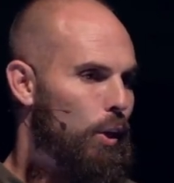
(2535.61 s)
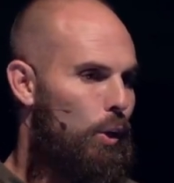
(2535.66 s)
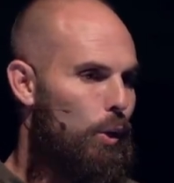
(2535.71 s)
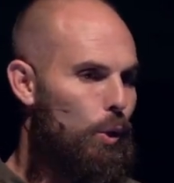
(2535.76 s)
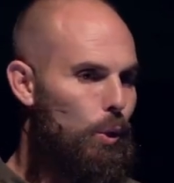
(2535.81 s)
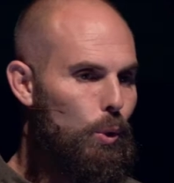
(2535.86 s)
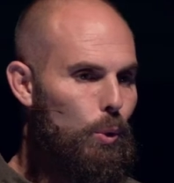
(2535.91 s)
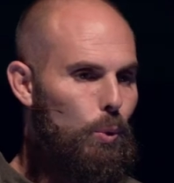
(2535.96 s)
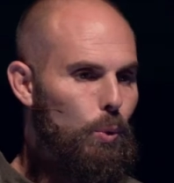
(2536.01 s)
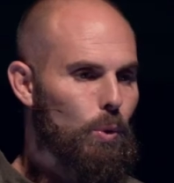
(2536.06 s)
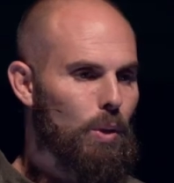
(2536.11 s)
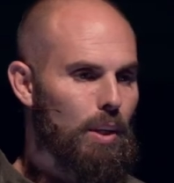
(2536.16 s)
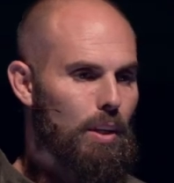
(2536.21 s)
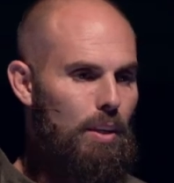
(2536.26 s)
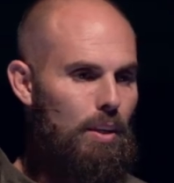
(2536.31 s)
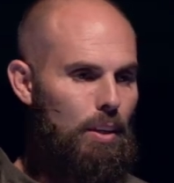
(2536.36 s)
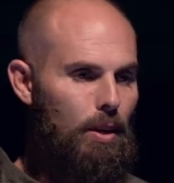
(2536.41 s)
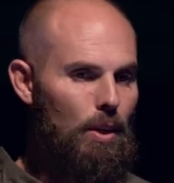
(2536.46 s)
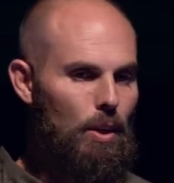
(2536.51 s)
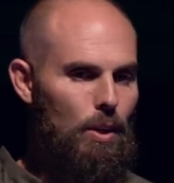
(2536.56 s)
Who
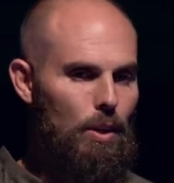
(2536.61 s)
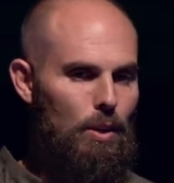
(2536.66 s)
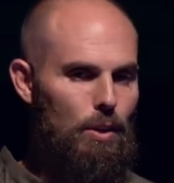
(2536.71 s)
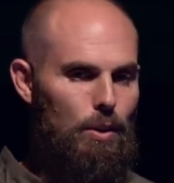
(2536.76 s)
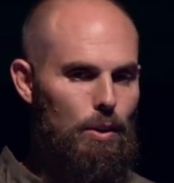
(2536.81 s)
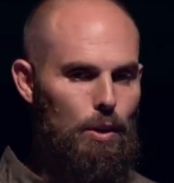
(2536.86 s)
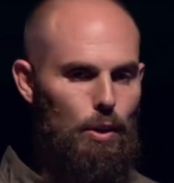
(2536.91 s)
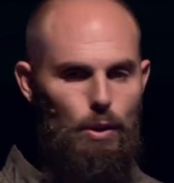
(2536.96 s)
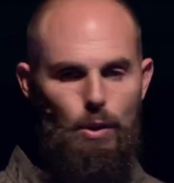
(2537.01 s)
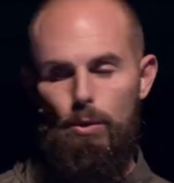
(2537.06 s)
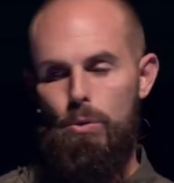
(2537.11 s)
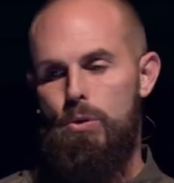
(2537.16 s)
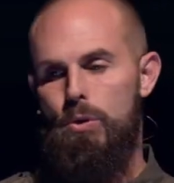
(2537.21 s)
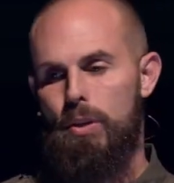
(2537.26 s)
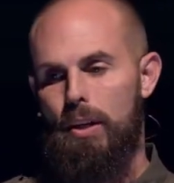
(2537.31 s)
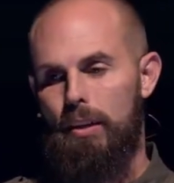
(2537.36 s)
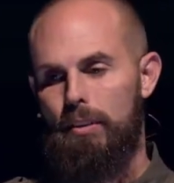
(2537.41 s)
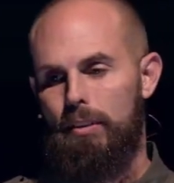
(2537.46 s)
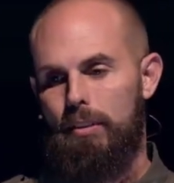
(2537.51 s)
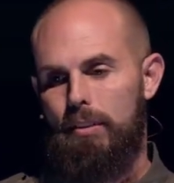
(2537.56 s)
do you
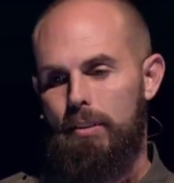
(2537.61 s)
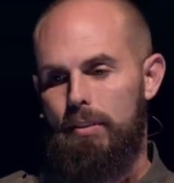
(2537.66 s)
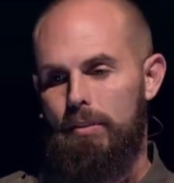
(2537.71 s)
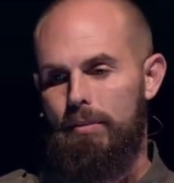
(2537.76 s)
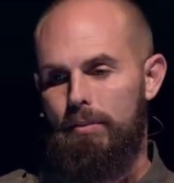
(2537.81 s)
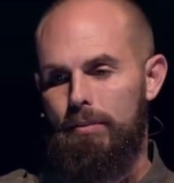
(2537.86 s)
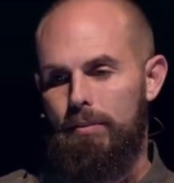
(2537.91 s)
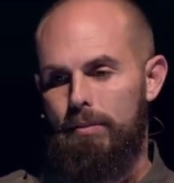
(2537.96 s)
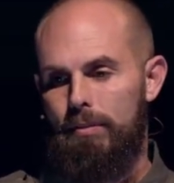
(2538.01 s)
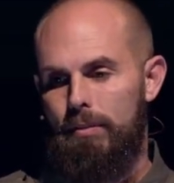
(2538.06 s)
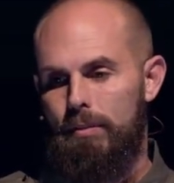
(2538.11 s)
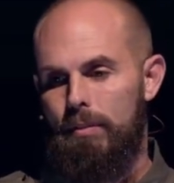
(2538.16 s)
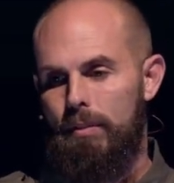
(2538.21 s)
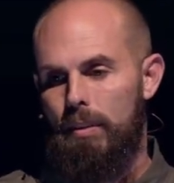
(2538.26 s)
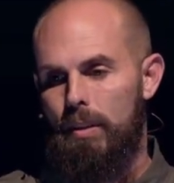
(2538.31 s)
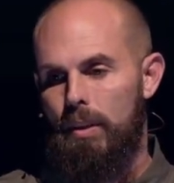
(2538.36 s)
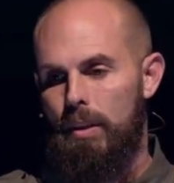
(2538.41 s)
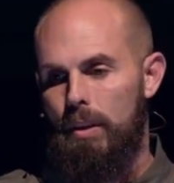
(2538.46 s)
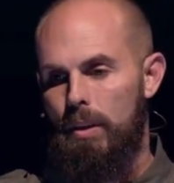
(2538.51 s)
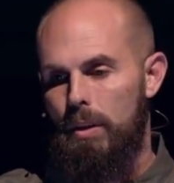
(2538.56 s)
trust?
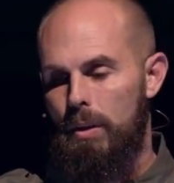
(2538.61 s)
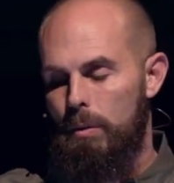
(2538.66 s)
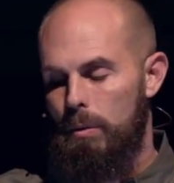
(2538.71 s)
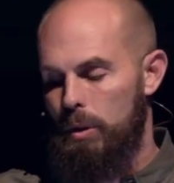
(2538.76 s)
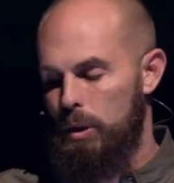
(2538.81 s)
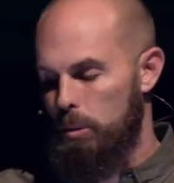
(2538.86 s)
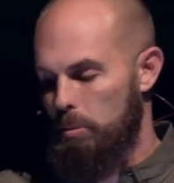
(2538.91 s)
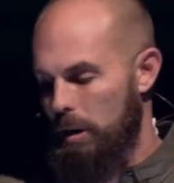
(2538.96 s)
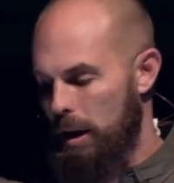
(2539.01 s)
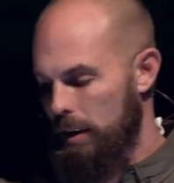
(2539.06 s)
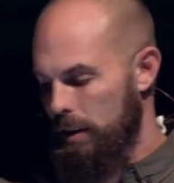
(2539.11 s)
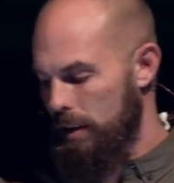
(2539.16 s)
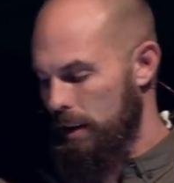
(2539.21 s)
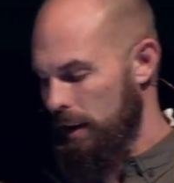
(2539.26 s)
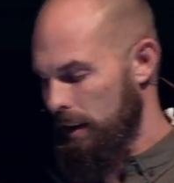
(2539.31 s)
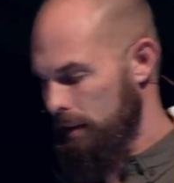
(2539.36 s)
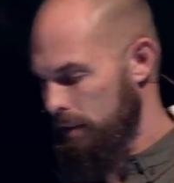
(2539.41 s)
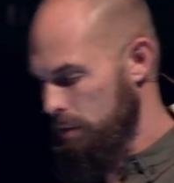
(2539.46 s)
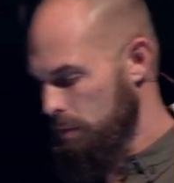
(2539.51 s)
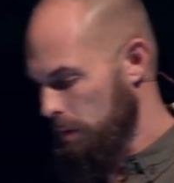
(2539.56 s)
Would you bow your
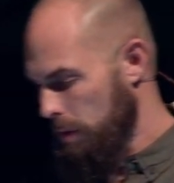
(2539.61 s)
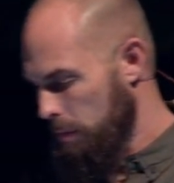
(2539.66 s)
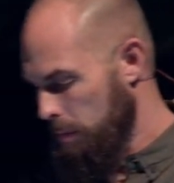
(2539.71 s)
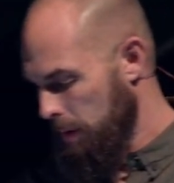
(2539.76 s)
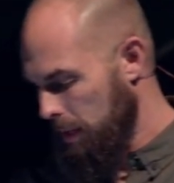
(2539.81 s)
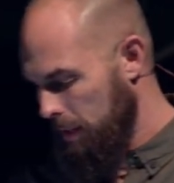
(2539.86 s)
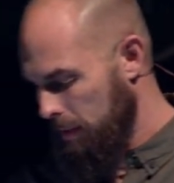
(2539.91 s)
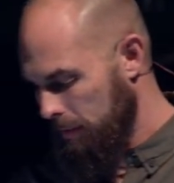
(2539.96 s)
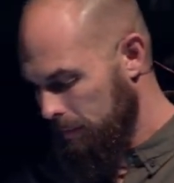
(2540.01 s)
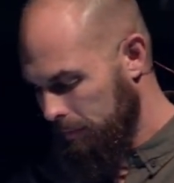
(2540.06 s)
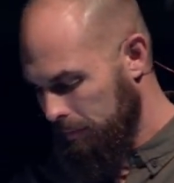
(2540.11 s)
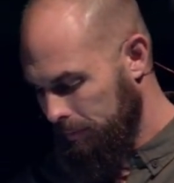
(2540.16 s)
heads with me?